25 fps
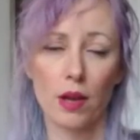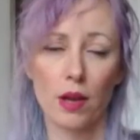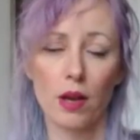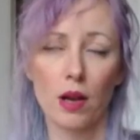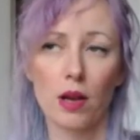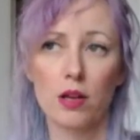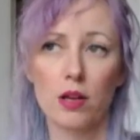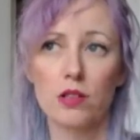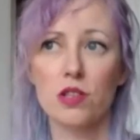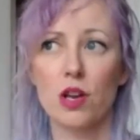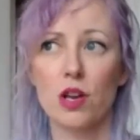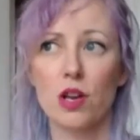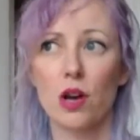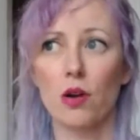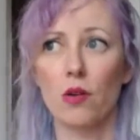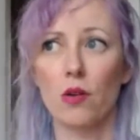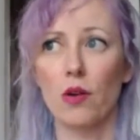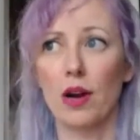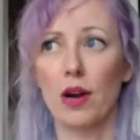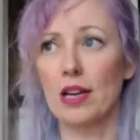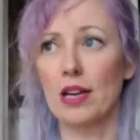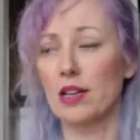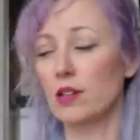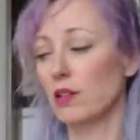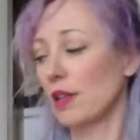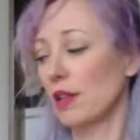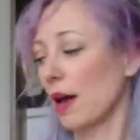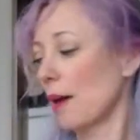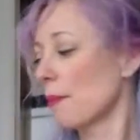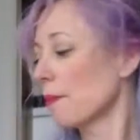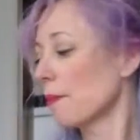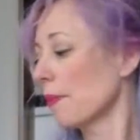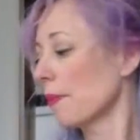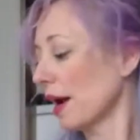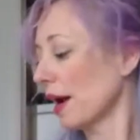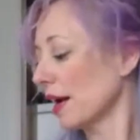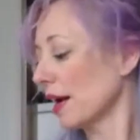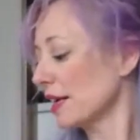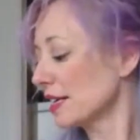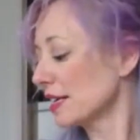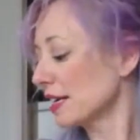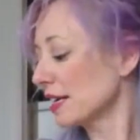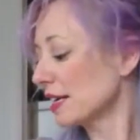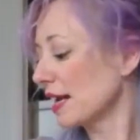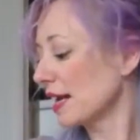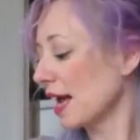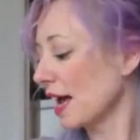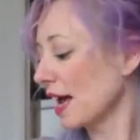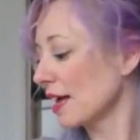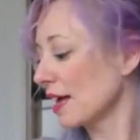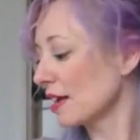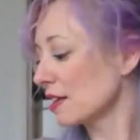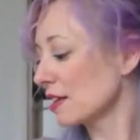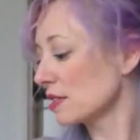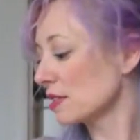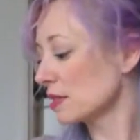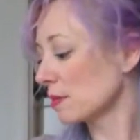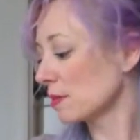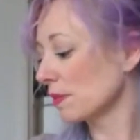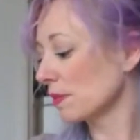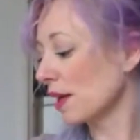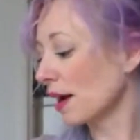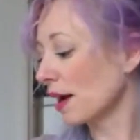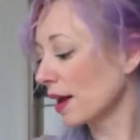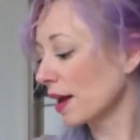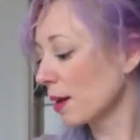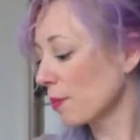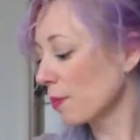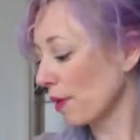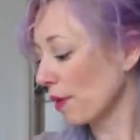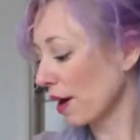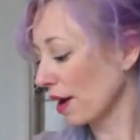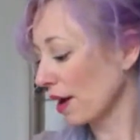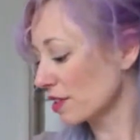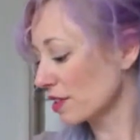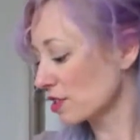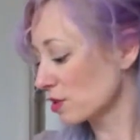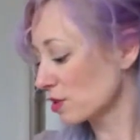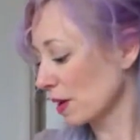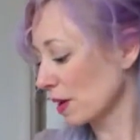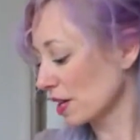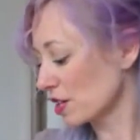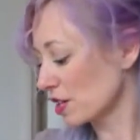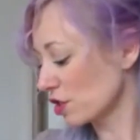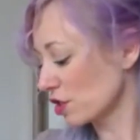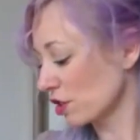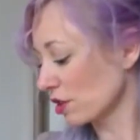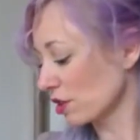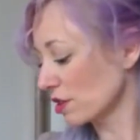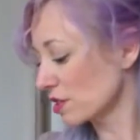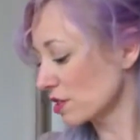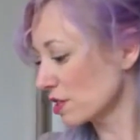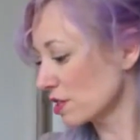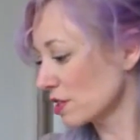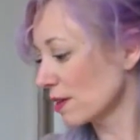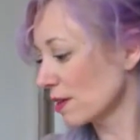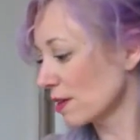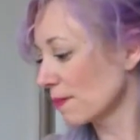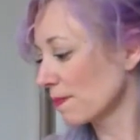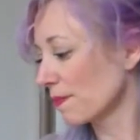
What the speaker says: So I didn't do that, but I did get some Lucky Brand sweatshirts.